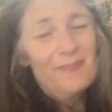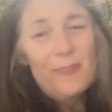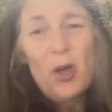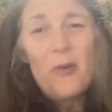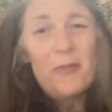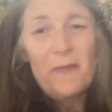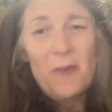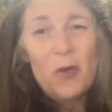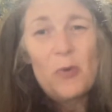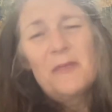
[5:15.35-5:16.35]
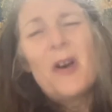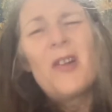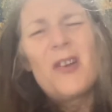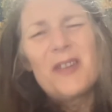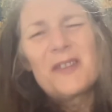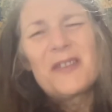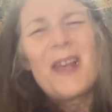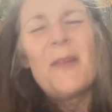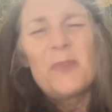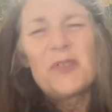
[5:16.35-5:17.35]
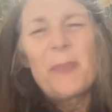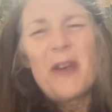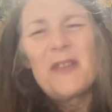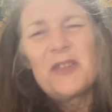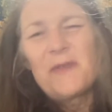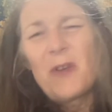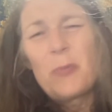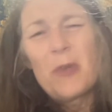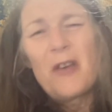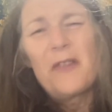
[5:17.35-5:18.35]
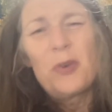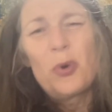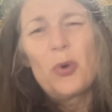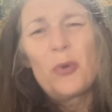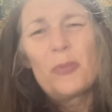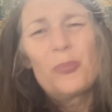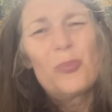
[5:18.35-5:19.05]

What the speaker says: part of the film, I liked elements about this film that I thought